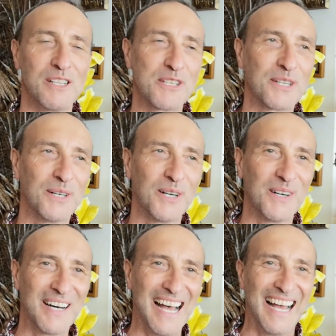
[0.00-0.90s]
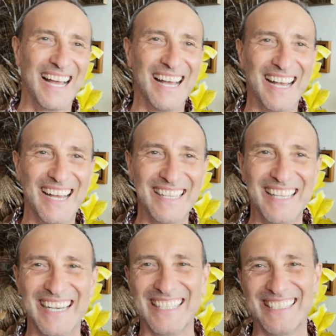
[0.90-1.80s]
So, uh,
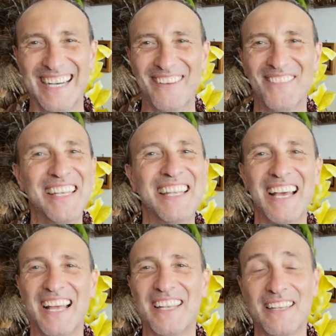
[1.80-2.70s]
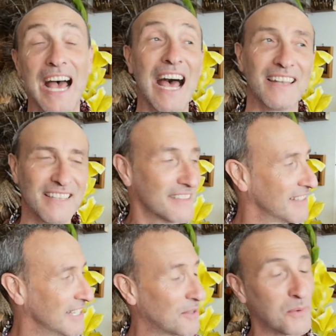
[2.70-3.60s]
yeah, I mean, and, and
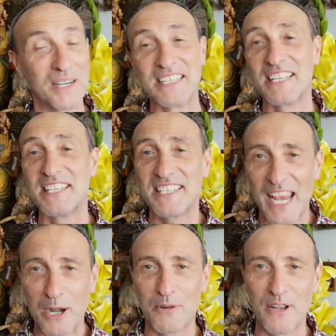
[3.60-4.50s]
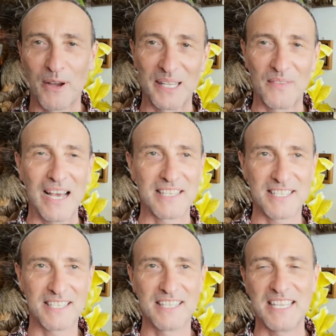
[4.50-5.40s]
the other one is a sacred oil.
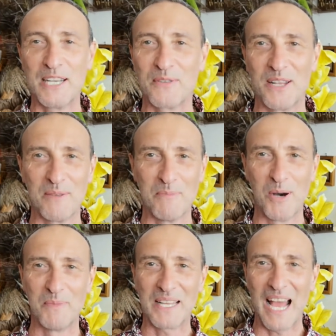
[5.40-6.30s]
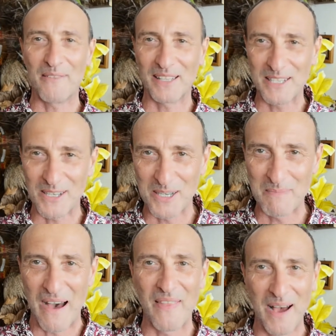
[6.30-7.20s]
That's a secret at the moment. Can't really talk
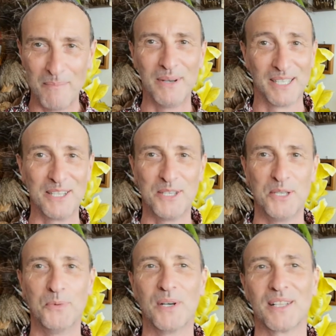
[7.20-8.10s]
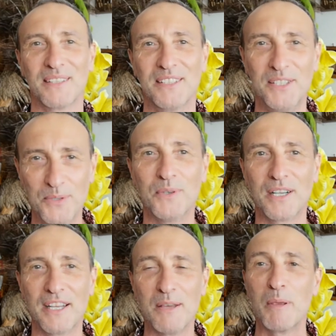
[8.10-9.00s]
about that, but you will, you are
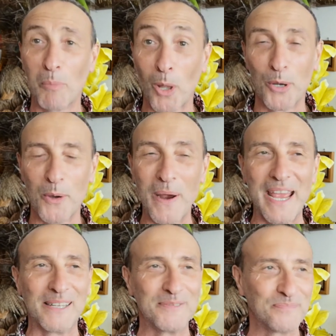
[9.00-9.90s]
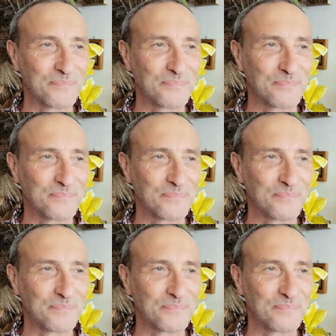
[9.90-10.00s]
going to be blown away.